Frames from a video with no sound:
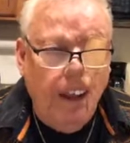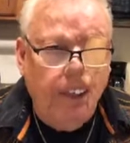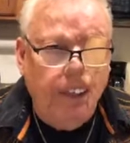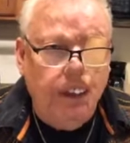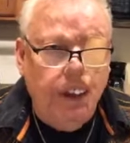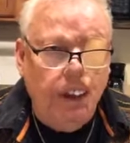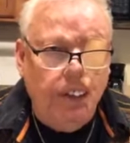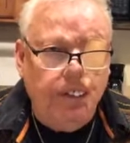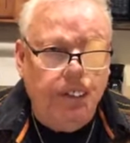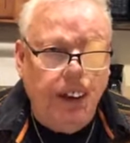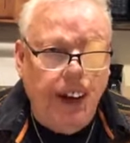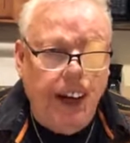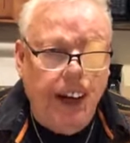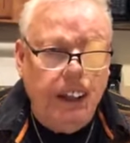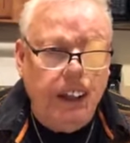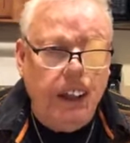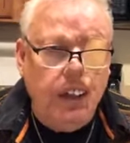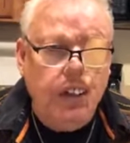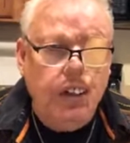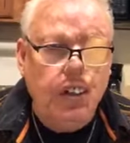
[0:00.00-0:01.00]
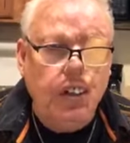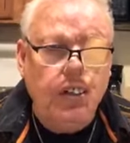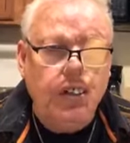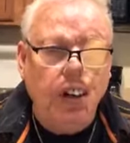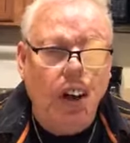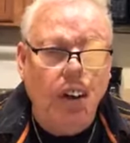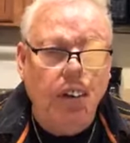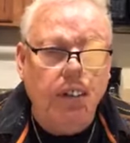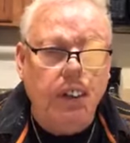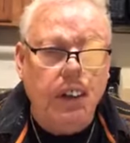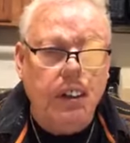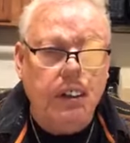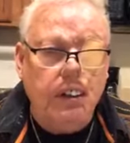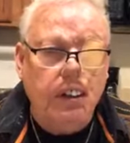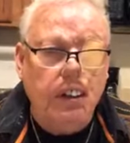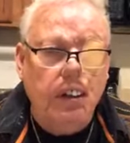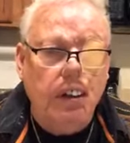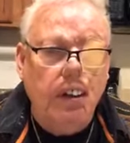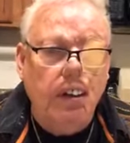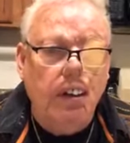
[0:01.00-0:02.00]
that faith is your servant.
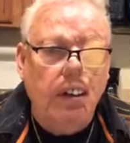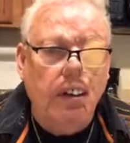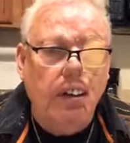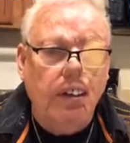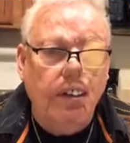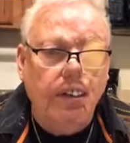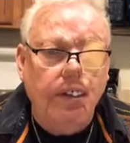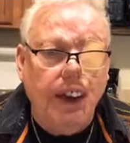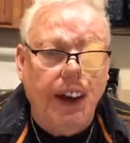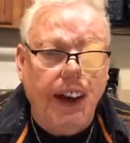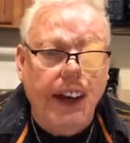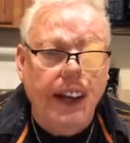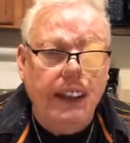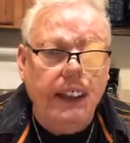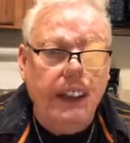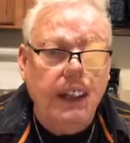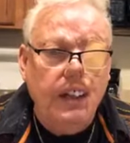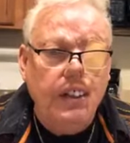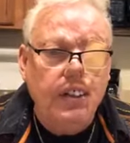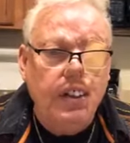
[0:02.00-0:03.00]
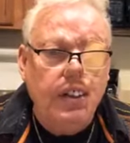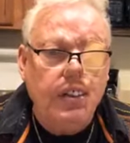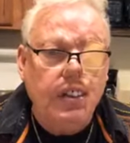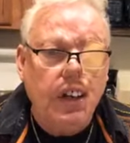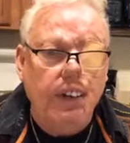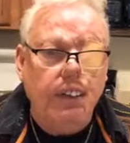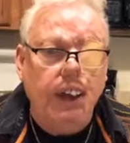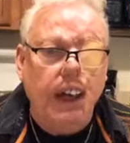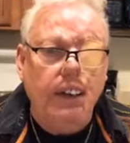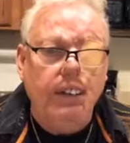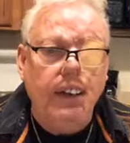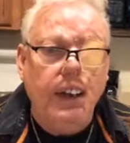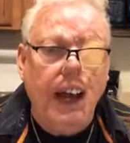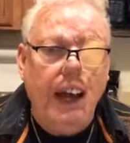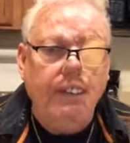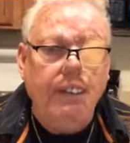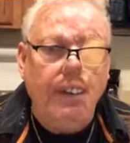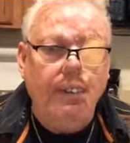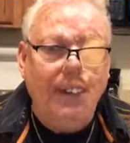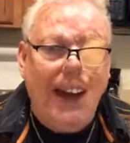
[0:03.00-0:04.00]
Faith is your servant. If you
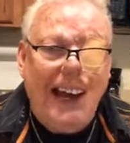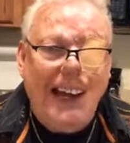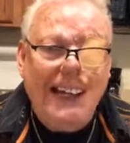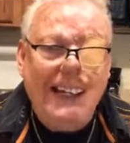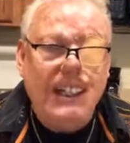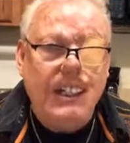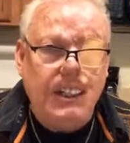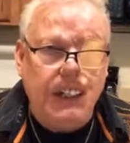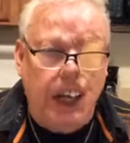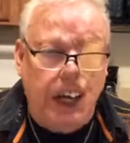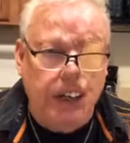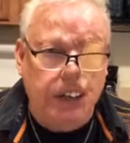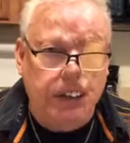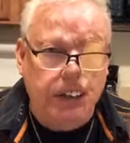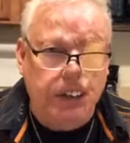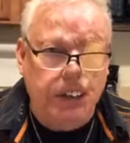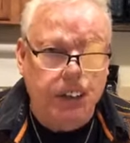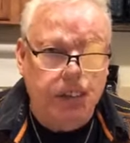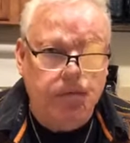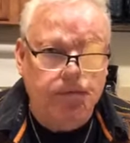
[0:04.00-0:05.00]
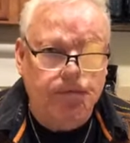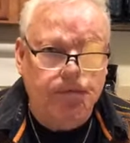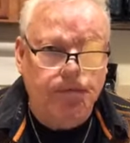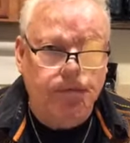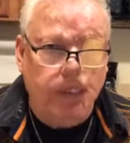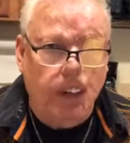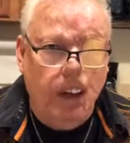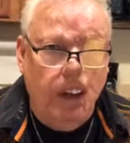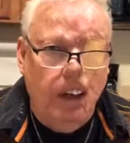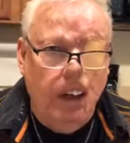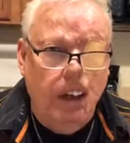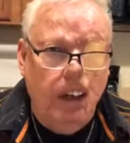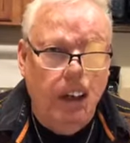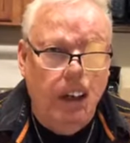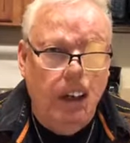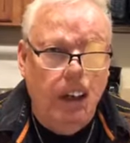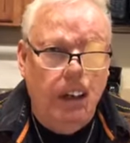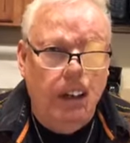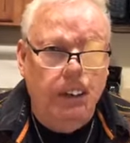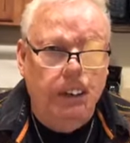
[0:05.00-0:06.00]
have a mindset
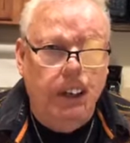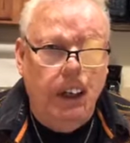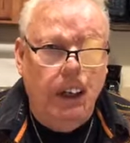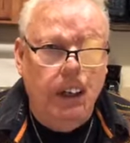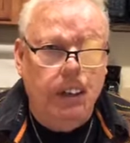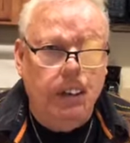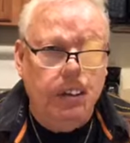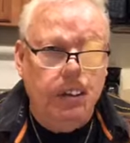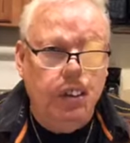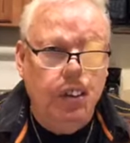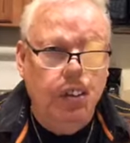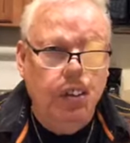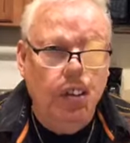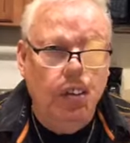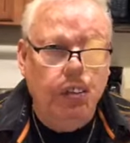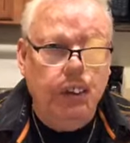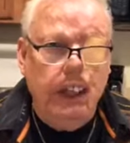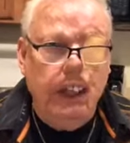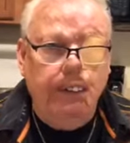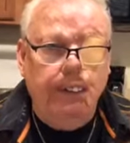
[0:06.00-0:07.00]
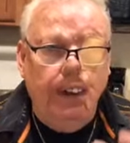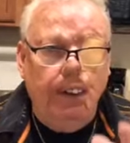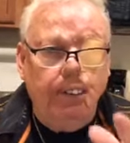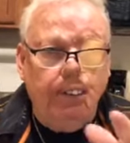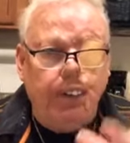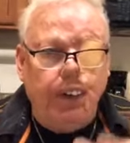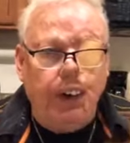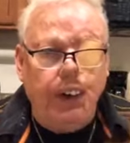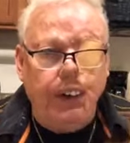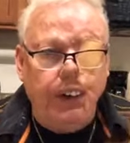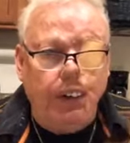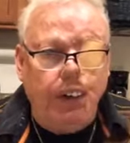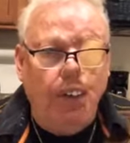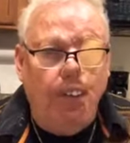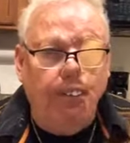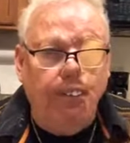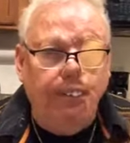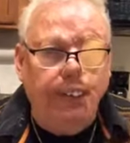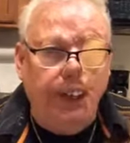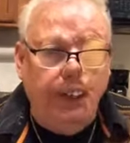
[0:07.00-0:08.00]
that you don't need to put pressure
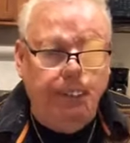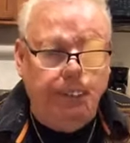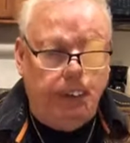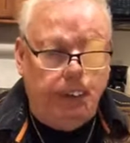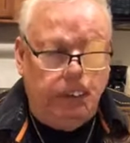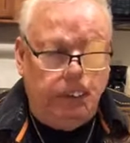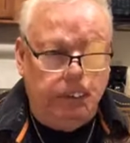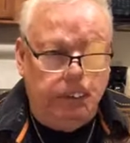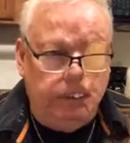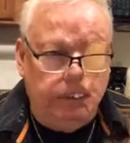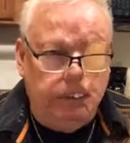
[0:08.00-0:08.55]
on people